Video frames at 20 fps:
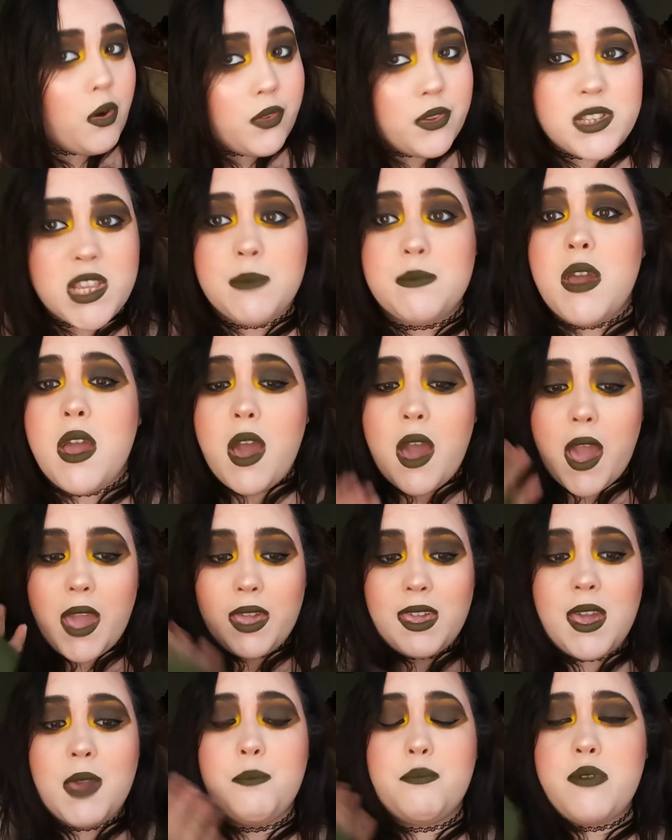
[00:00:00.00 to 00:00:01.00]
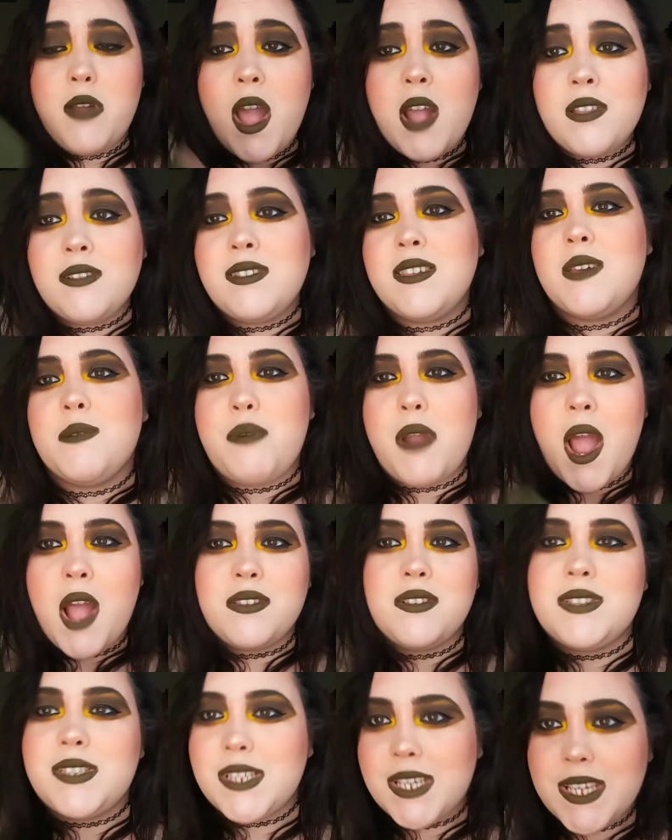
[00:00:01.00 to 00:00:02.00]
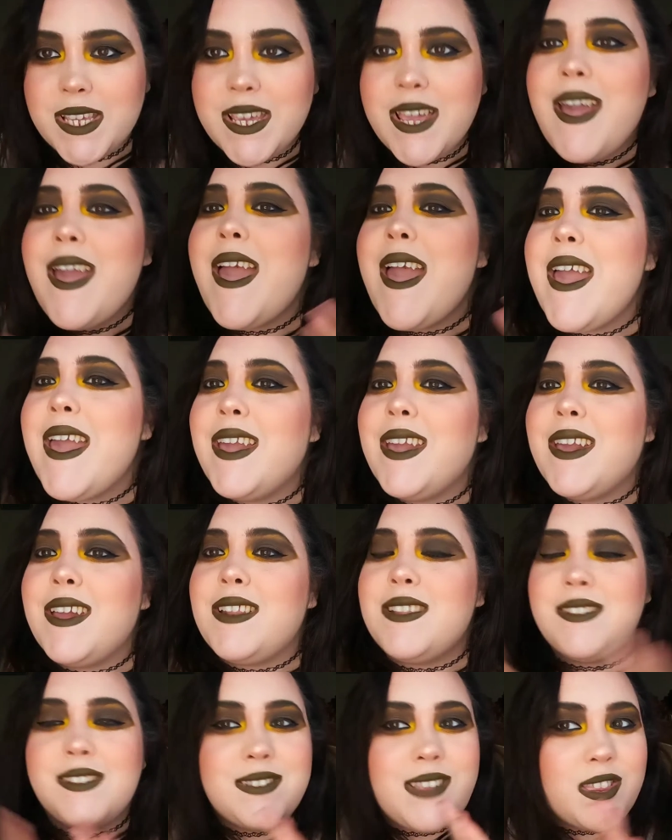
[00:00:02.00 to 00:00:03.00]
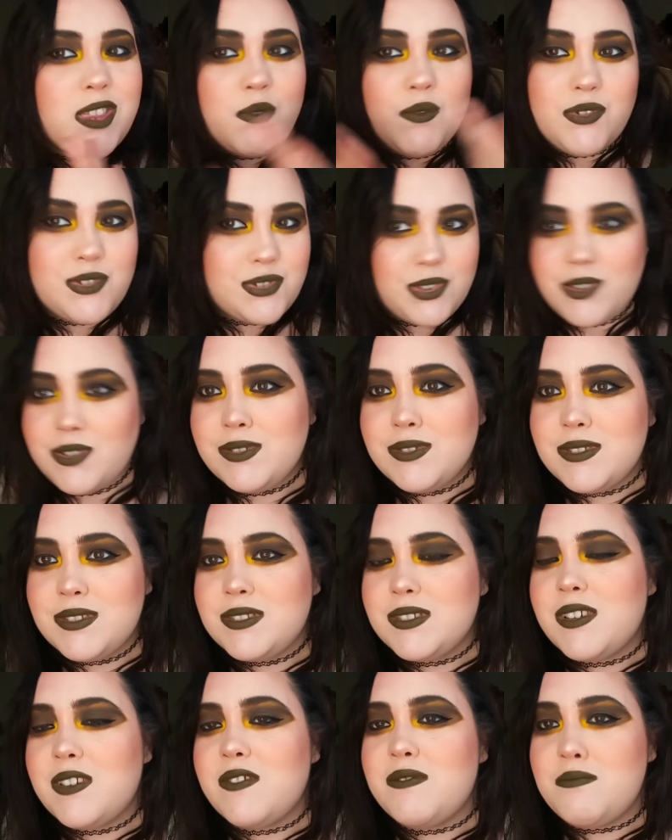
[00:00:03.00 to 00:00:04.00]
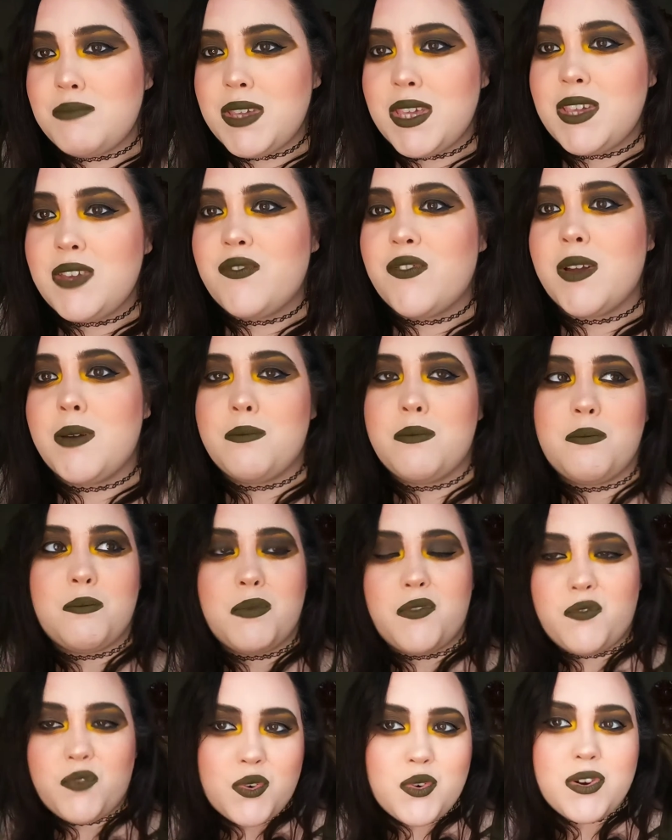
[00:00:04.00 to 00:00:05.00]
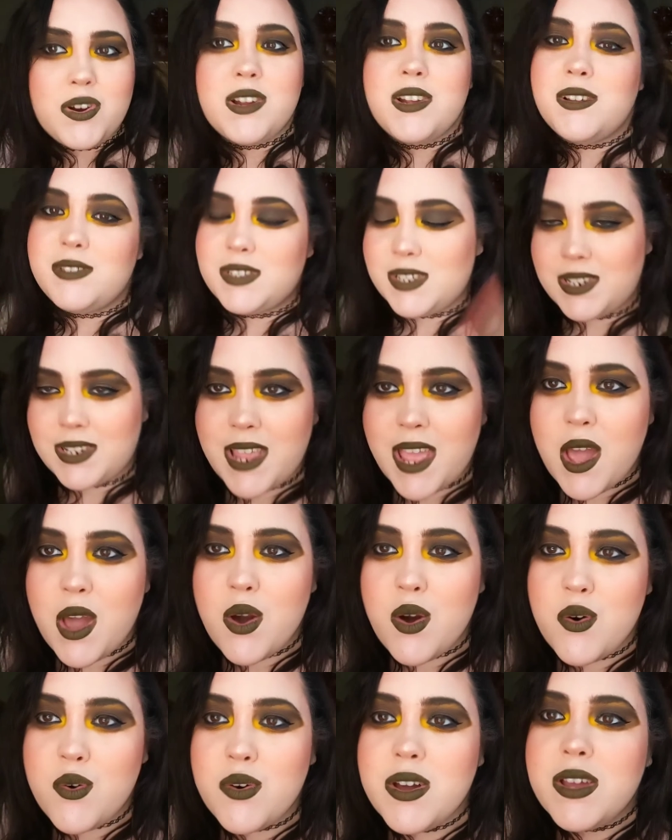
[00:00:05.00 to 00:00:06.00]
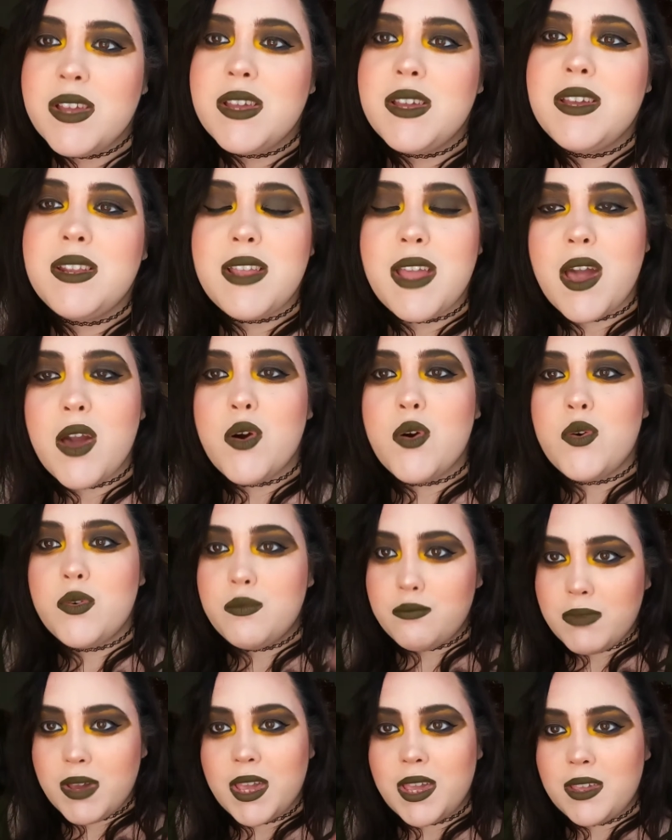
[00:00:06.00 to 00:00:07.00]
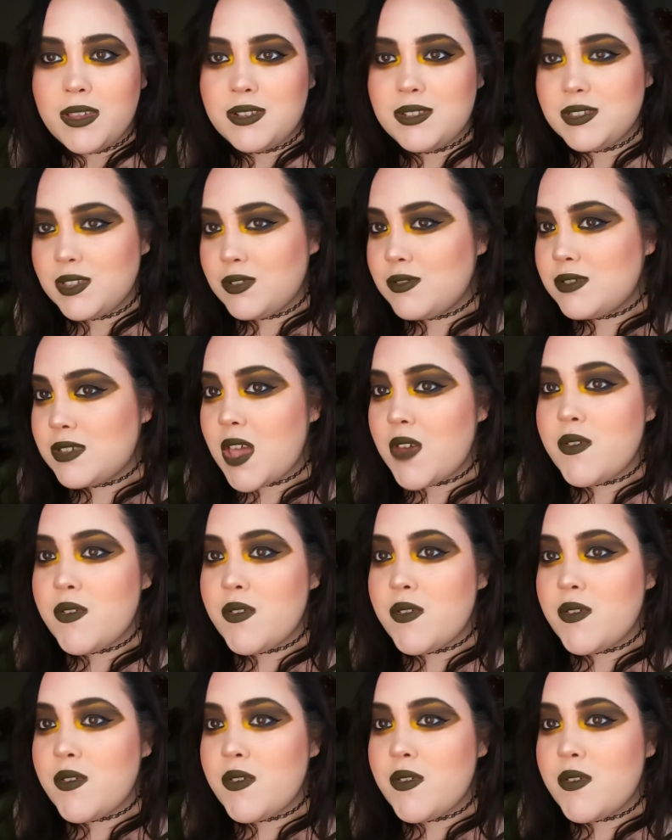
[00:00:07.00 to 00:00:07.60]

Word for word: the time. I kept practicing and practicing, and this is like the results of me from before until now, and how my skills have